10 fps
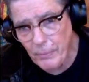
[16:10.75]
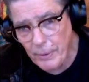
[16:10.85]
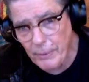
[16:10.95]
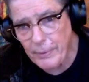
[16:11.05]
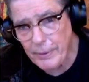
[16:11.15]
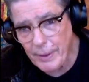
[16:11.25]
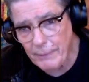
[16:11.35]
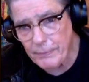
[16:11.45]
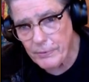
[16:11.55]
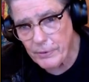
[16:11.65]
We're going to
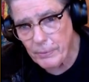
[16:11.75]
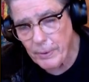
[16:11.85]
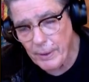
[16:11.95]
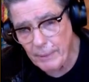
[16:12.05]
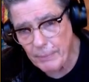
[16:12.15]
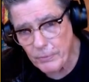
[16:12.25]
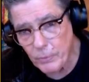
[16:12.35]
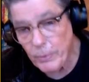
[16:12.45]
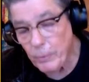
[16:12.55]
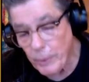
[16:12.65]
have to see what happens
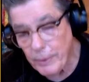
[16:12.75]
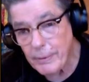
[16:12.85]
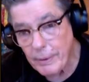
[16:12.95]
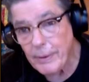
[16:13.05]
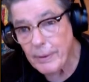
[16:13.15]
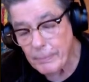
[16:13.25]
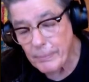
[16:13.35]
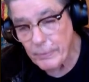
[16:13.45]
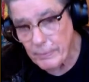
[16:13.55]
when winter comes.